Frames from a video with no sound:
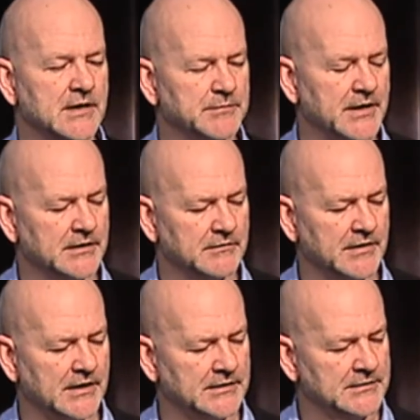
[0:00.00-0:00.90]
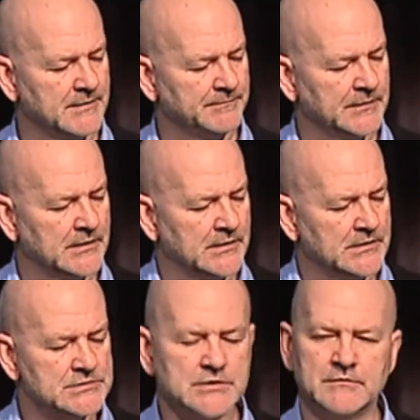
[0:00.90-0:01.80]
in that paleo valley.
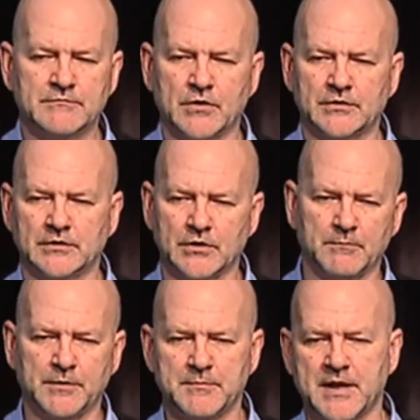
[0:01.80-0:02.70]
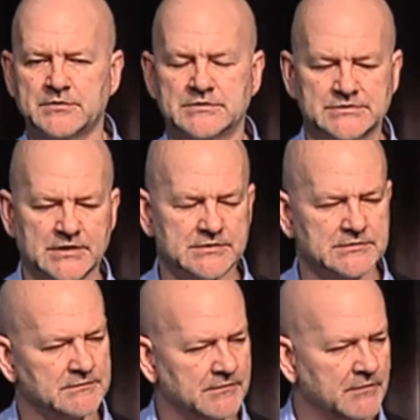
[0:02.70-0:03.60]
So you've got complementary
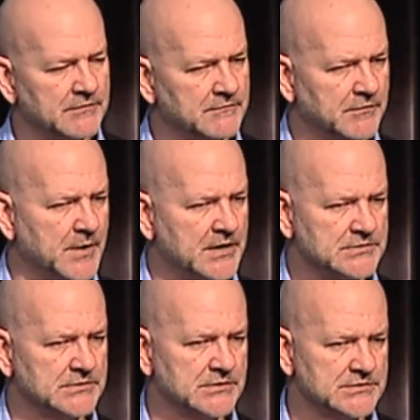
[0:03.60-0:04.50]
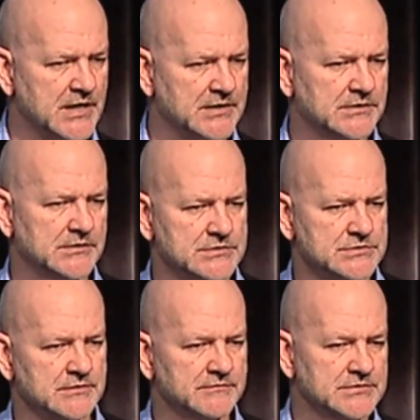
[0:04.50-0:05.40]
sets of information contained in these
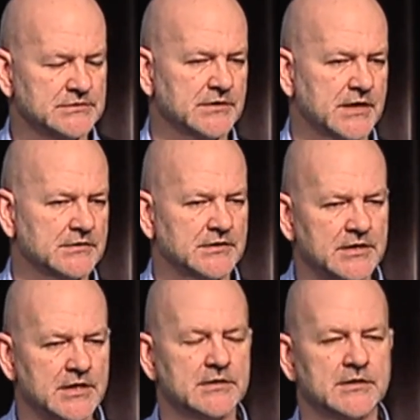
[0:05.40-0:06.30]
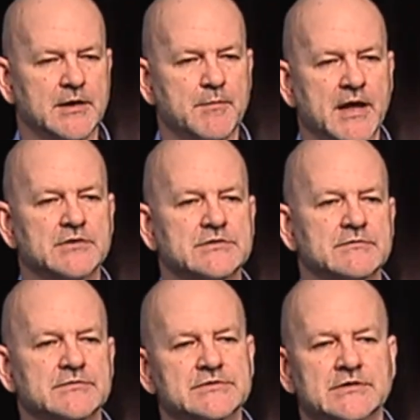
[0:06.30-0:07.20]
geophysical data. The key thing about
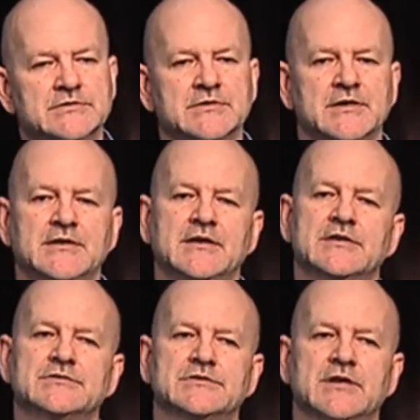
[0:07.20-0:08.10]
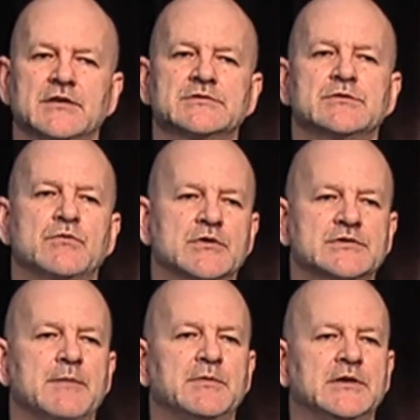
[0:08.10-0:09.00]
geophysics is it tells you what's
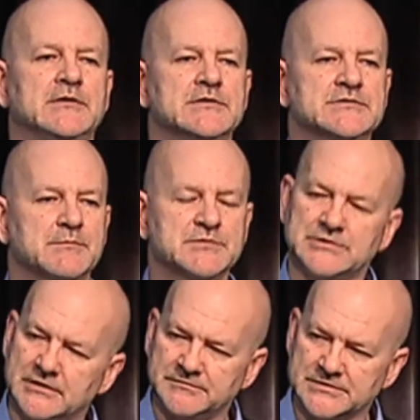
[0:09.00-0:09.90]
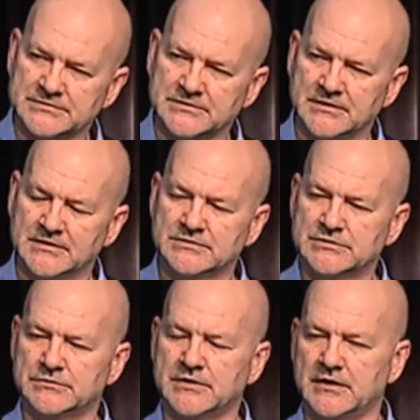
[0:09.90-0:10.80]
happening in the subsurface,
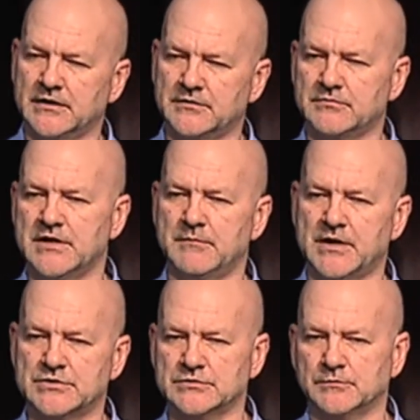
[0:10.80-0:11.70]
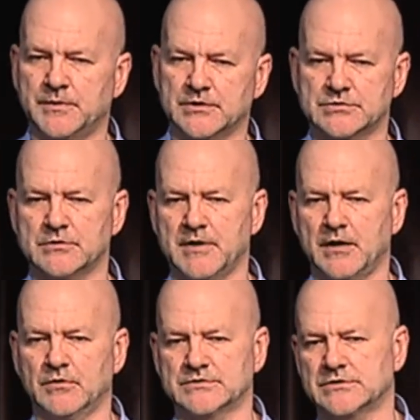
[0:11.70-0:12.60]
so we're getting a three-dimensional picture
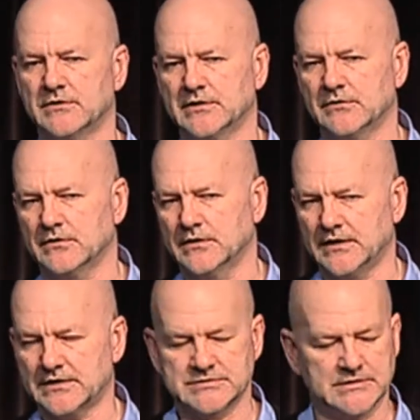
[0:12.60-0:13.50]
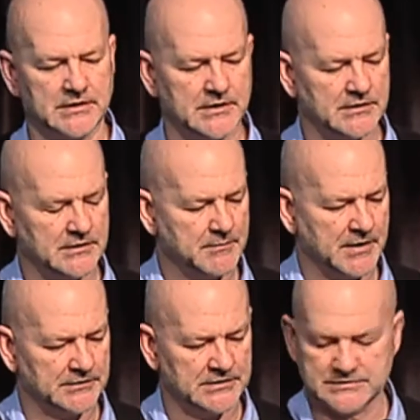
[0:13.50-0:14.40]
about what's going on, and that's the key thing
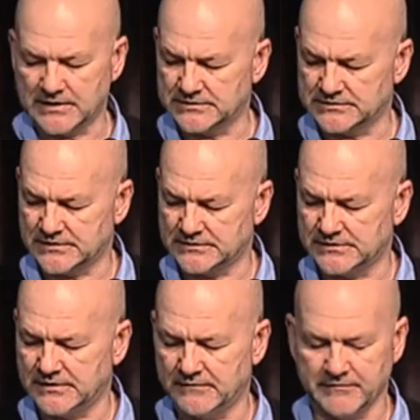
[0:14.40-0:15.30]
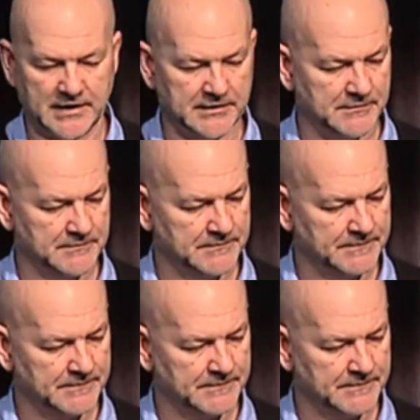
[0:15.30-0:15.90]
about these data sets and their value.